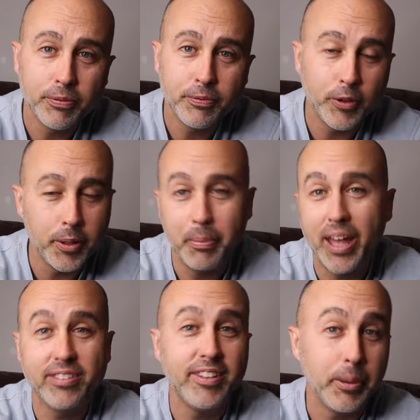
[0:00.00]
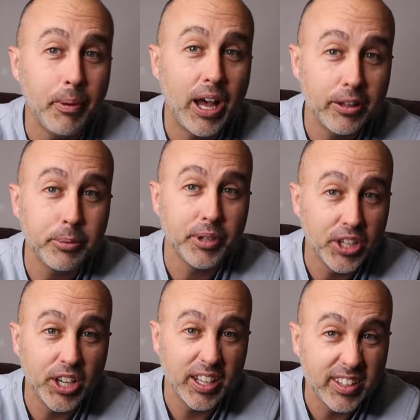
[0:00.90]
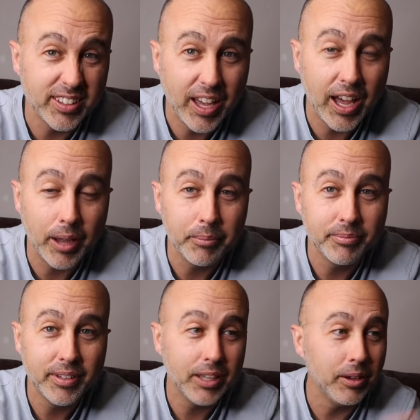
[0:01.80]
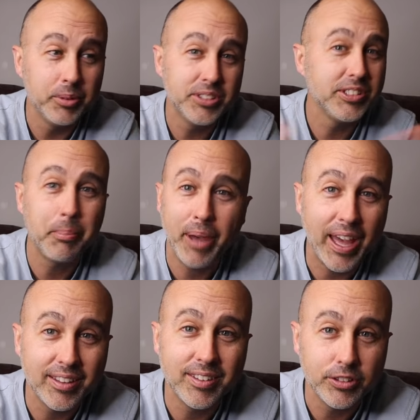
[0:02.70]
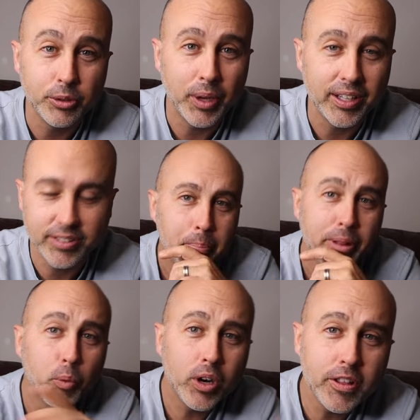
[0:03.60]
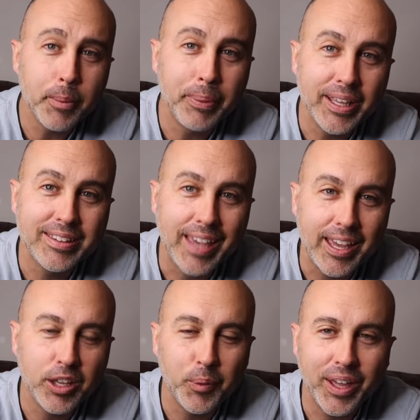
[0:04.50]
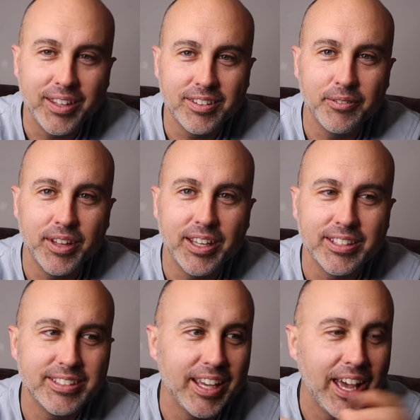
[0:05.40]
for the best that they possibly could at the time. It was just a bad situation. But what are the big takeaways of this?